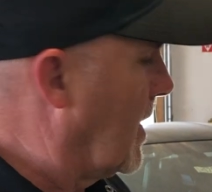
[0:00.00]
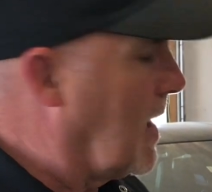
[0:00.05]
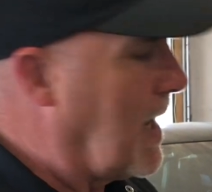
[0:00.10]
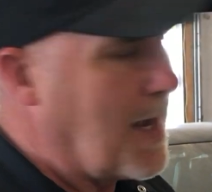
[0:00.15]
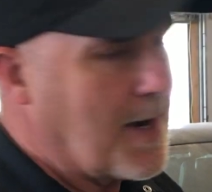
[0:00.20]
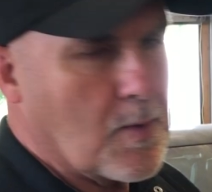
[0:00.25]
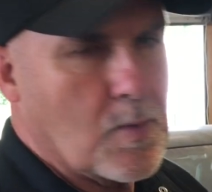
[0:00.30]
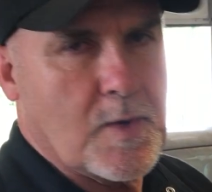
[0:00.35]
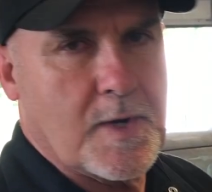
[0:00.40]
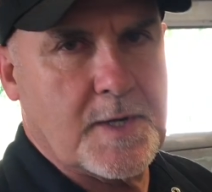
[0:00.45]
a
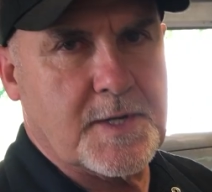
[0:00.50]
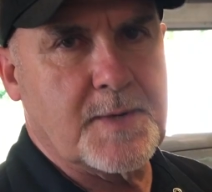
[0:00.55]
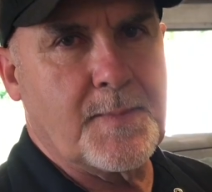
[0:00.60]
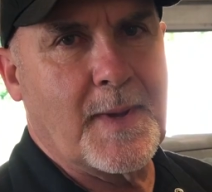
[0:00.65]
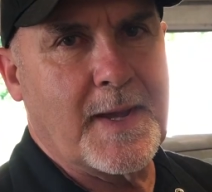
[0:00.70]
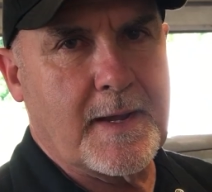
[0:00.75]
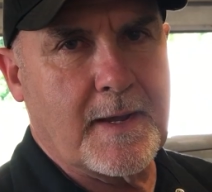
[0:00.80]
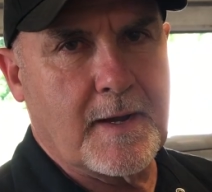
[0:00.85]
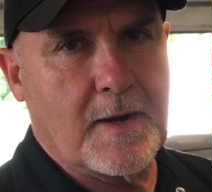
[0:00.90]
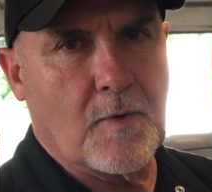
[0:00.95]
lot of work to
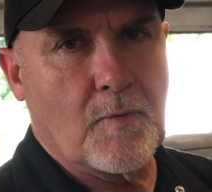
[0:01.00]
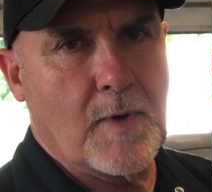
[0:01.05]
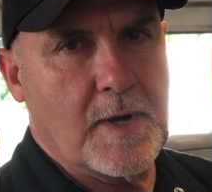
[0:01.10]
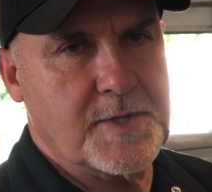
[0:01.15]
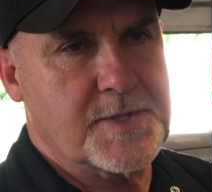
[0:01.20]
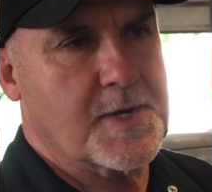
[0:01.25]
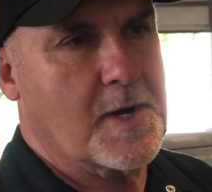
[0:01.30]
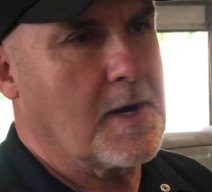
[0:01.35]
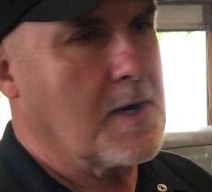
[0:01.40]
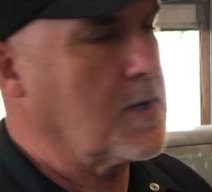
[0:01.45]
making a
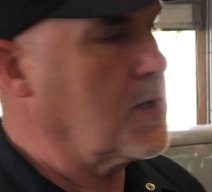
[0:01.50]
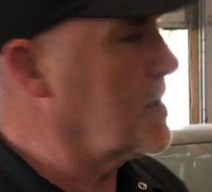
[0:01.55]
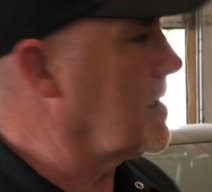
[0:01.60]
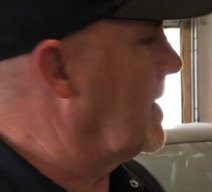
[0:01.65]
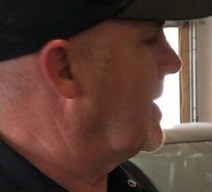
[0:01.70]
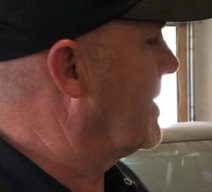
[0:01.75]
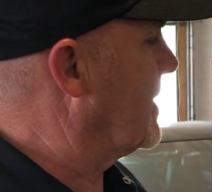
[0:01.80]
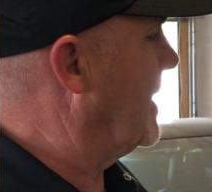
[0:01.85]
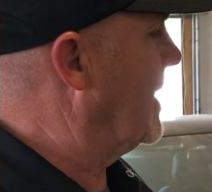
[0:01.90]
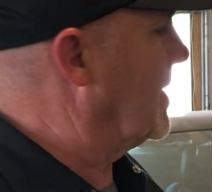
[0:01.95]
race car look
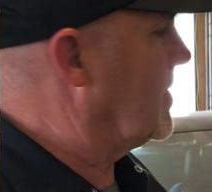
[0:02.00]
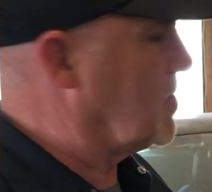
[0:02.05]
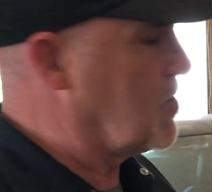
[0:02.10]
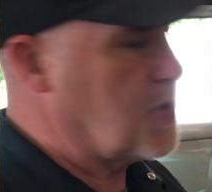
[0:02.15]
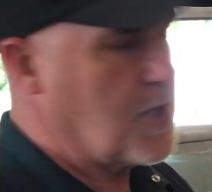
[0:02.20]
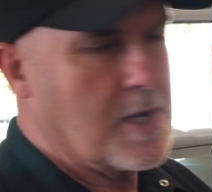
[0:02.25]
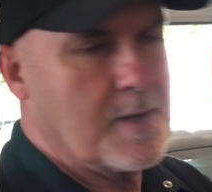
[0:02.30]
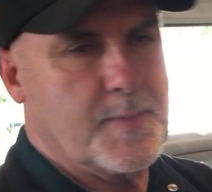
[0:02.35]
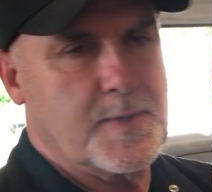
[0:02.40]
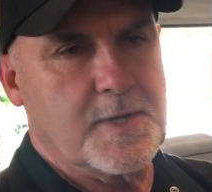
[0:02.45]
like that.
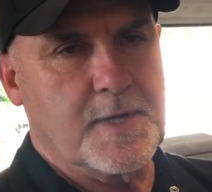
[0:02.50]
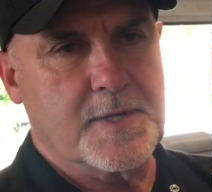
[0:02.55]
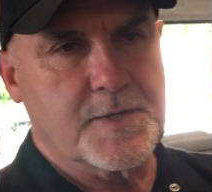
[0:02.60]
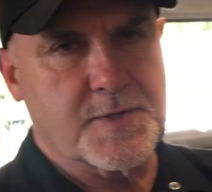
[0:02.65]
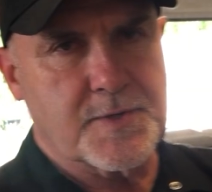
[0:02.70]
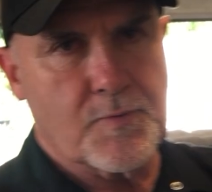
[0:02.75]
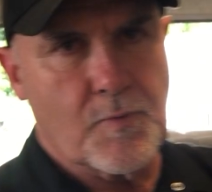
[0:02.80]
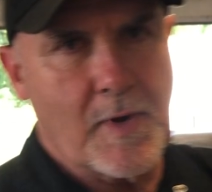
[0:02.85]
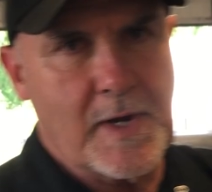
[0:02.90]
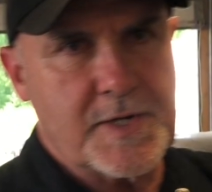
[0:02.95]
Shelby
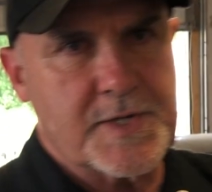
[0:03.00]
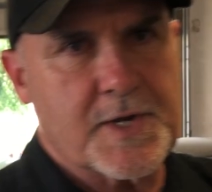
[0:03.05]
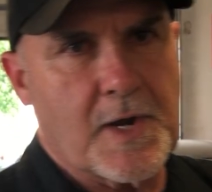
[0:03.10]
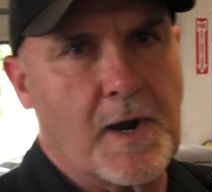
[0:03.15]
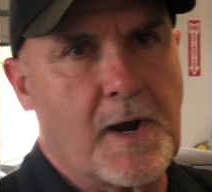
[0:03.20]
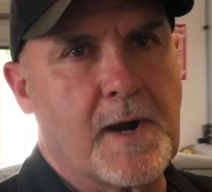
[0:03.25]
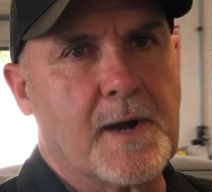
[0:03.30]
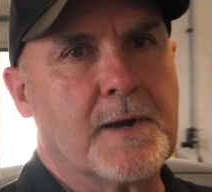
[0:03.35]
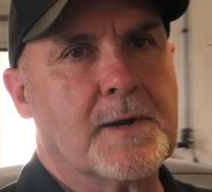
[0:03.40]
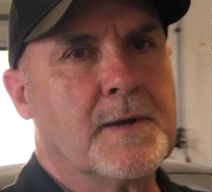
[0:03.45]
is a race
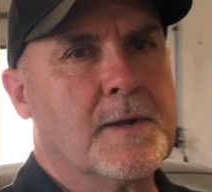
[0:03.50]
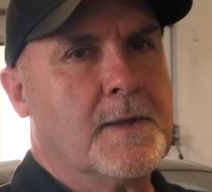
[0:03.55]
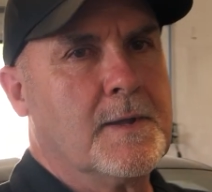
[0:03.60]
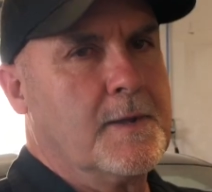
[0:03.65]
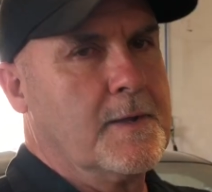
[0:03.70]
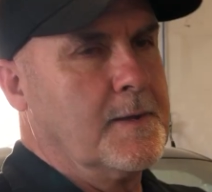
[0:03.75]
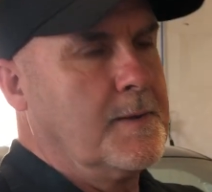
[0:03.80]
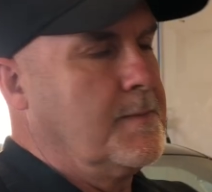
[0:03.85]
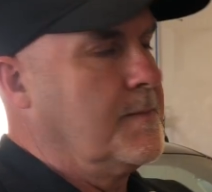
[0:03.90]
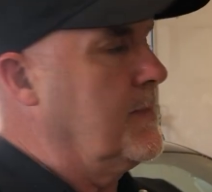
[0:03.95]
car
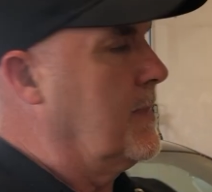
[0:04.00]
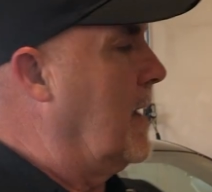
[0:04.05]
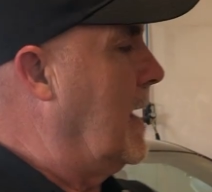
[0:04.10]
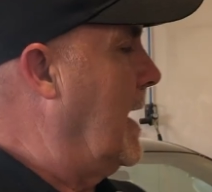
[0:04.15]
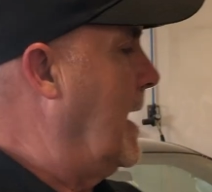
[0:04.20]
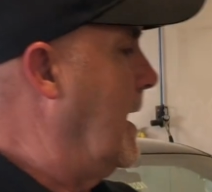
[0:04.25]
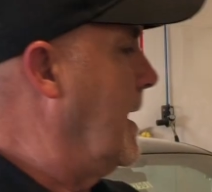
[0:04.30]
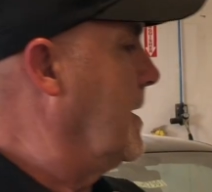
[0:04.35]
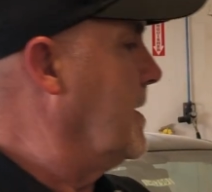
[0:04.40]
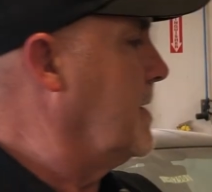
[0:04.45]

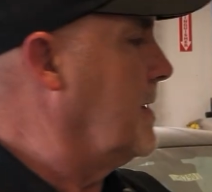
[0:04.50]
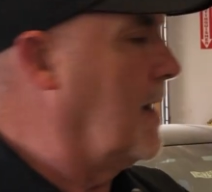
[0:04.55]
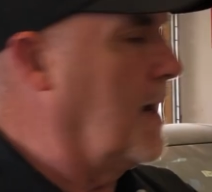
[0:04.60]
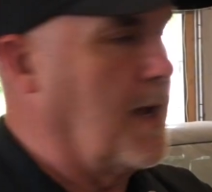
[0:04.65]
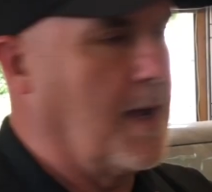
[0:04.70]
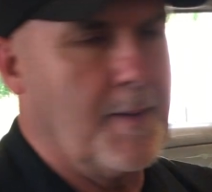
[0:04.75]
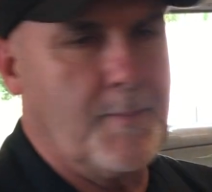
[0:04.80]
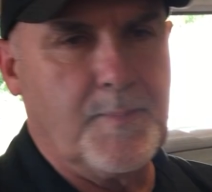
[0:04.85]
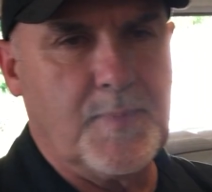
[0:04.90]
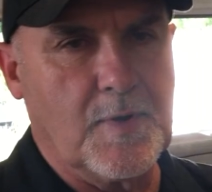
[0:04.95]
and
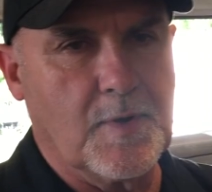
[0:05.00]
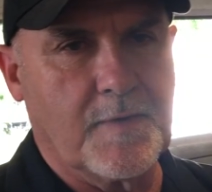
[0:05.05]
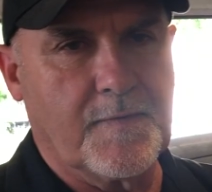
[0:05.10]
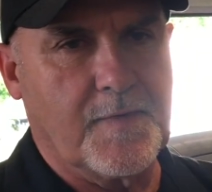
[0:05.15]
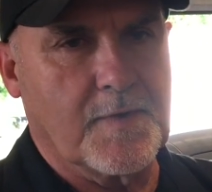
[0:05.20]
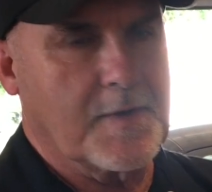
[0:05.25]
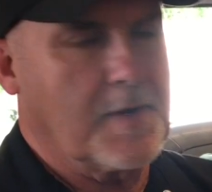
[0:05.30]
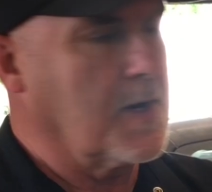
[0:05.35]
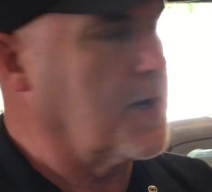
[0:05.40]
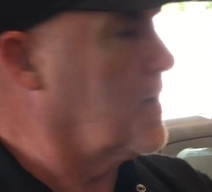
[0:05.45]
a
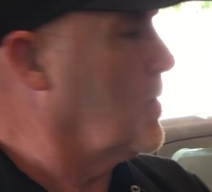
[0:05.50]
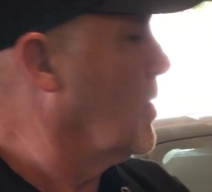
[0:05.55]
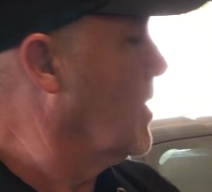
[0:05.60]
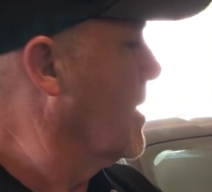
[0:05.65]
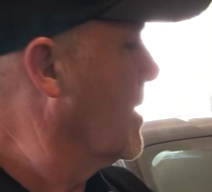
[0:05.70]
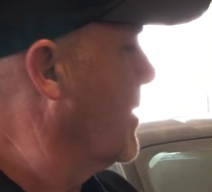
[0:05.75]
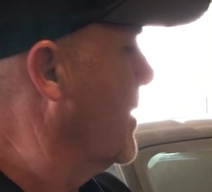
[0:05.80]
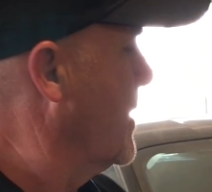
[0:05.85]
beautiful car to work